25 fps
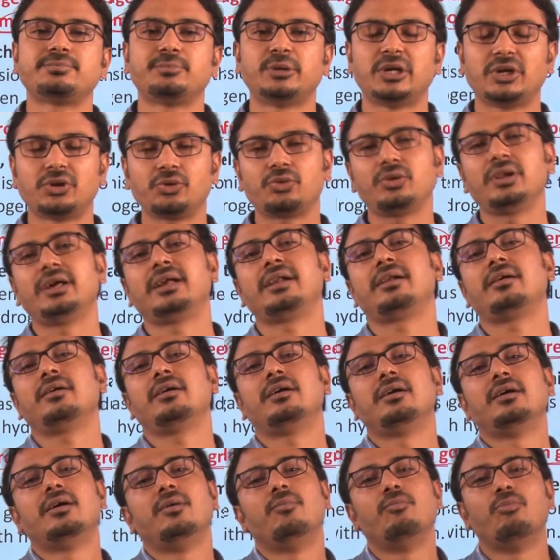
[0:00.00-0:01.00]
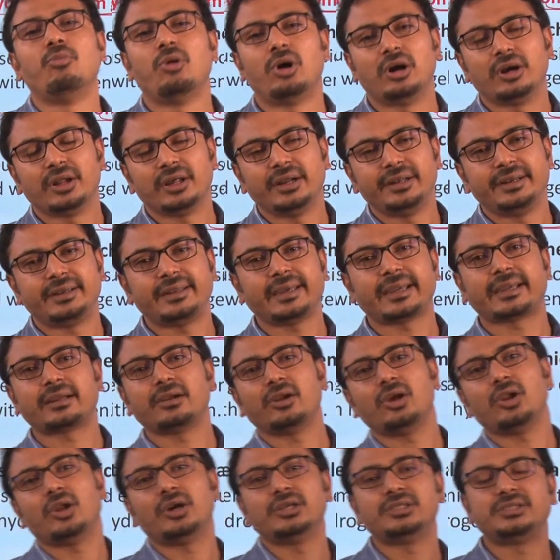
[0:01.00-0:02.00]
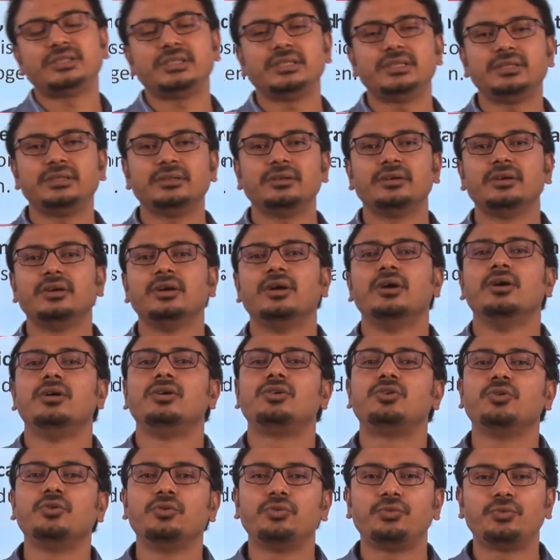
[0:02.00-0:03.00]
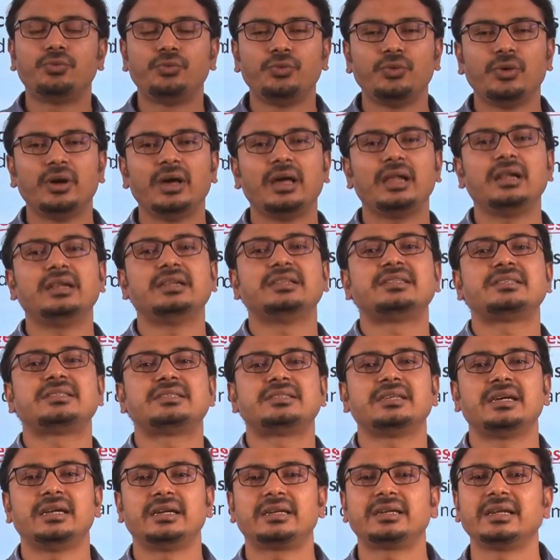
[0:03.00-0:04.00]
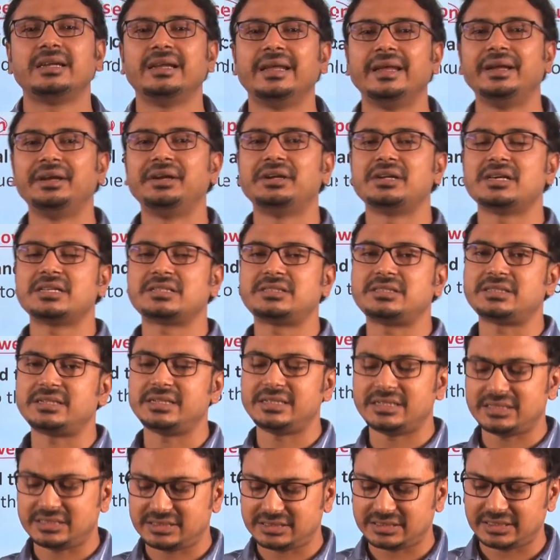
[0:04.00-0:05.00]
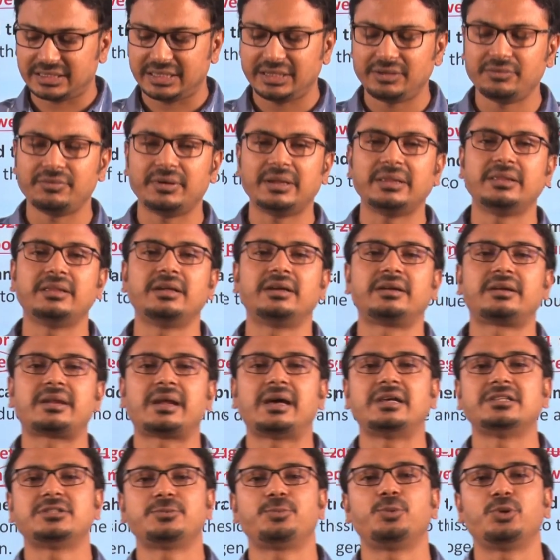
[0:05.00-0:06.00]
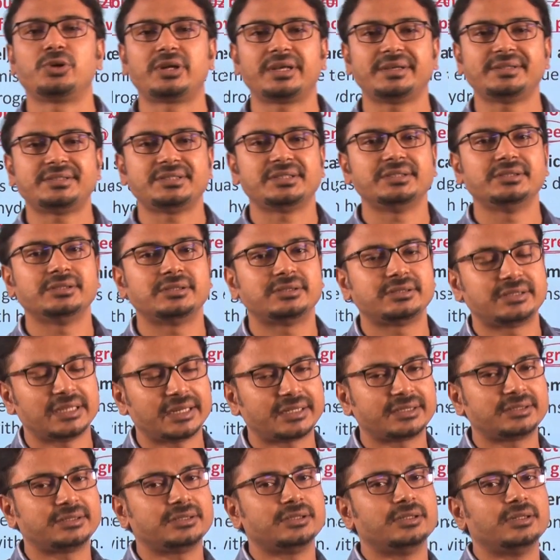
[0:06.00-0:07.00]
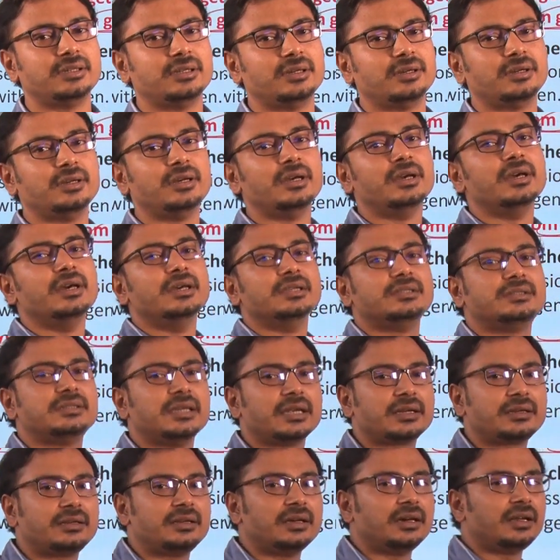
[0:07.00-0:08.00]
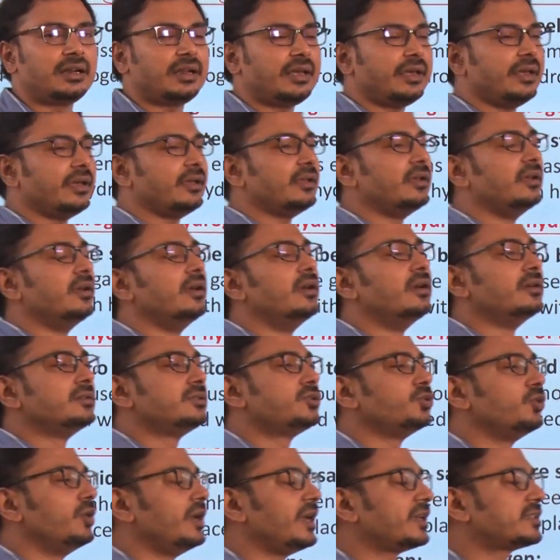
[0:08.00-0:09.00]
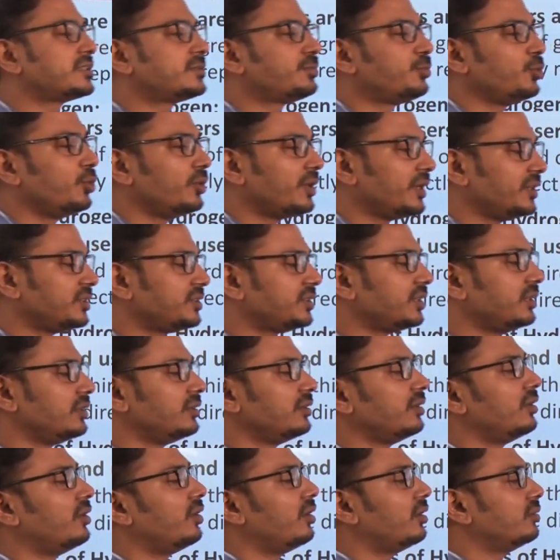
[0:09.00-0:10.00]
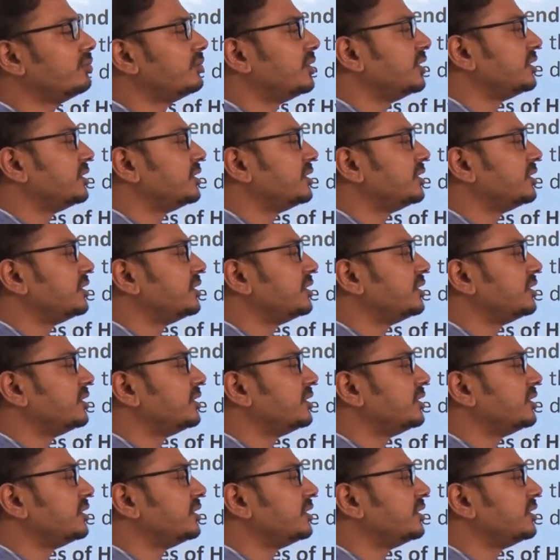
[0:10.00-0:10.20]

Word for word: particular modern technology to fuel certain industries, even the transportation sec uh, sector so exploration of